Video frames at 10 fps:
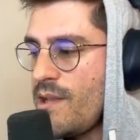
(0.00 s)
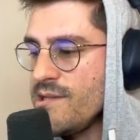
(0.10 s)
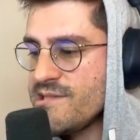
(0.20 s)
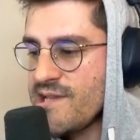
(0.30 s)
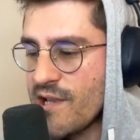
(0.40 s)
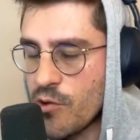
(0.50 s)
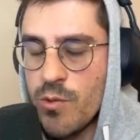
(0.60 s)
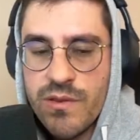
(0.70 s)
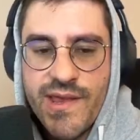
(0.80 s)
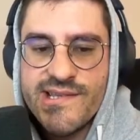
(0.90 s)
say
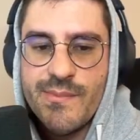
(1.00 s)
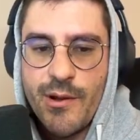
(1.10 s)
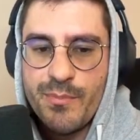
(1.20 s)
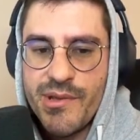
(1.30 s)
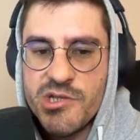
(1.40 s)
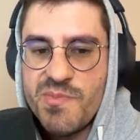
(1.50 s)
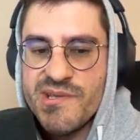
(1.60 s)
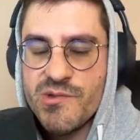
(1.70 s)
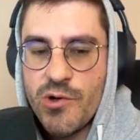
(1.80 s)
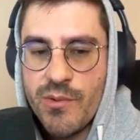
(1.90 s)
cool things about PHP
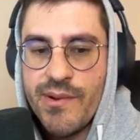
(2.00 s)
Storm.